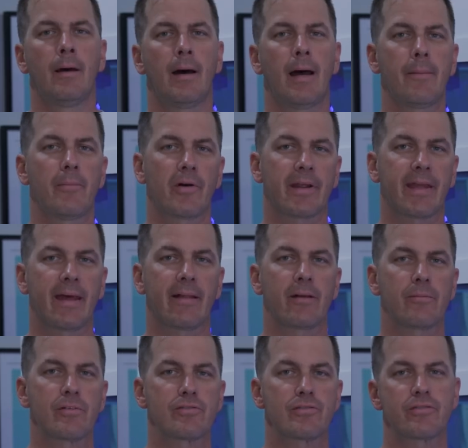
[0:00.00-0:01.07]
I'm Mark Kelly,
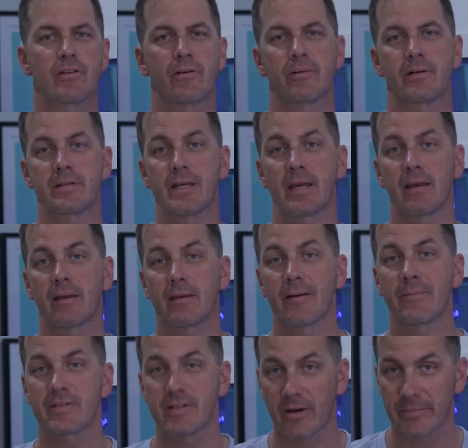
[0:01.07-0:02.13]
Mr. Saltwater Tank,
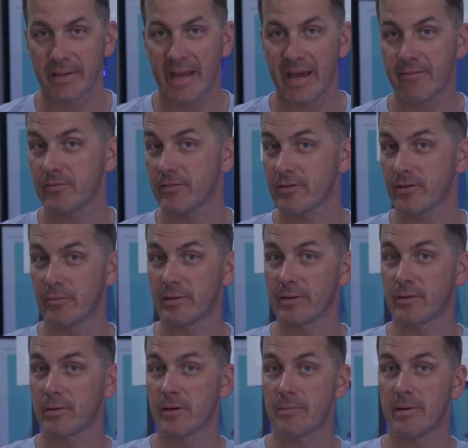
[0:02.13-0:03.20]
coming to you on behalf of
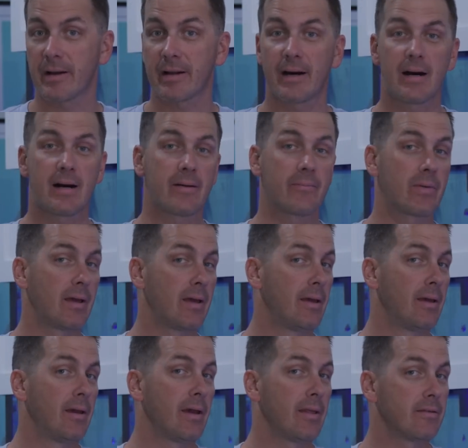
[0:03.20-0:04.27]
saltwateraquarium.com.
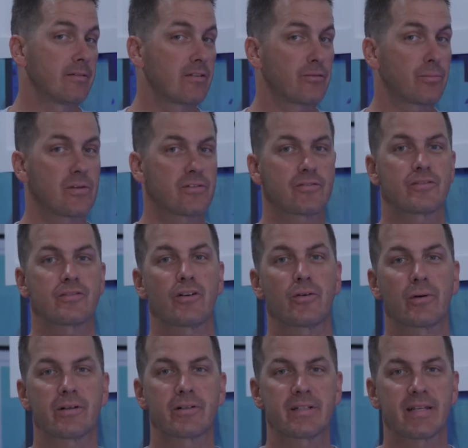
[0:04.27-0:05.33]
And this is Mr.
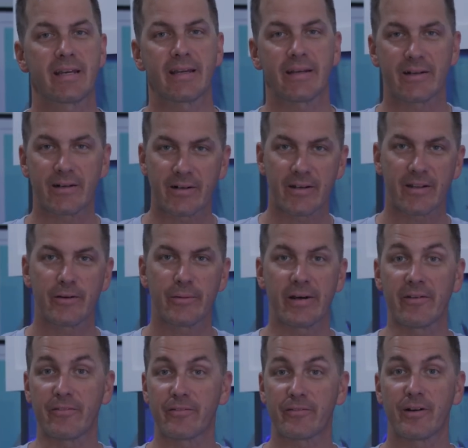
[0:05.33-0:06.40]
Saltwater Tank,
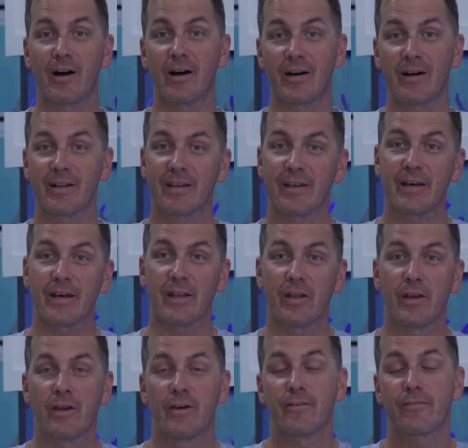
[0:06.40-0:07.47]
RUF, raw, uncut,
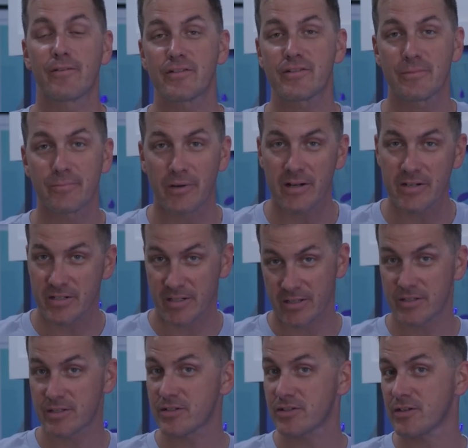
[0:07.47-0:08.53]
first
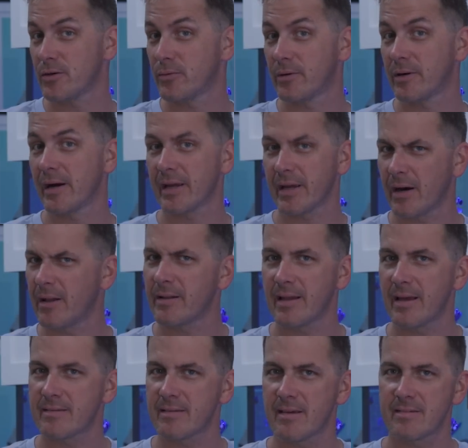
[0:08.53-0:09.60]
impressions, the show where I call it
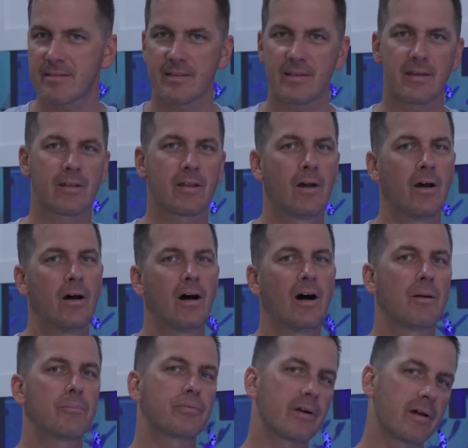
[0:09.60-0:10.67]
as I see it
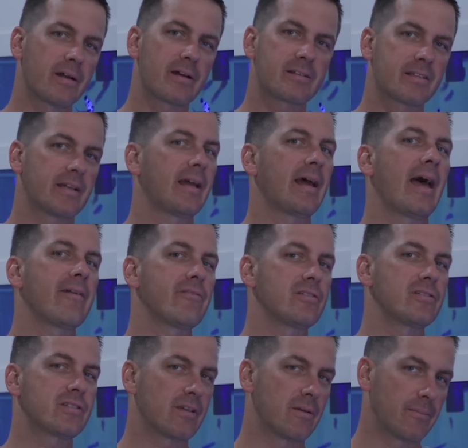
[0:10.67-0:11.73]
on products that I
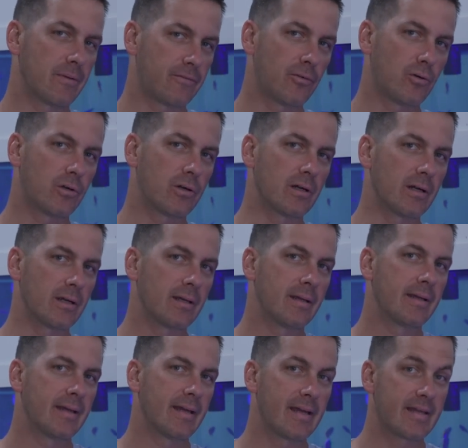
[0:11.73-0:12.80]
haven't seen before.
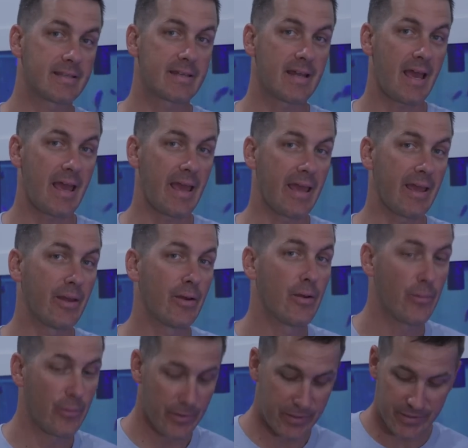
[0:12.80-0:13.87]
And today,
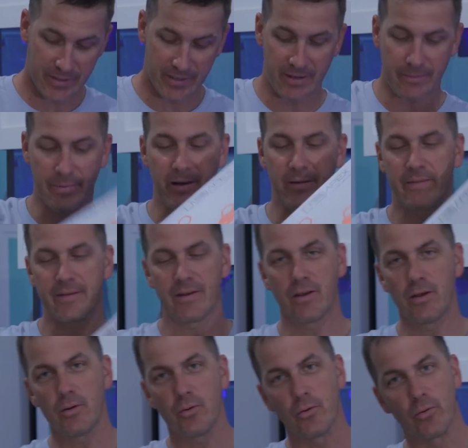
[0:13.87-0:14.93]
we're talking about the
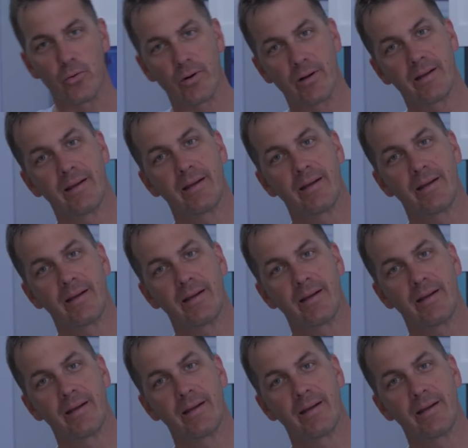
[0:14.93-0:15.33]
new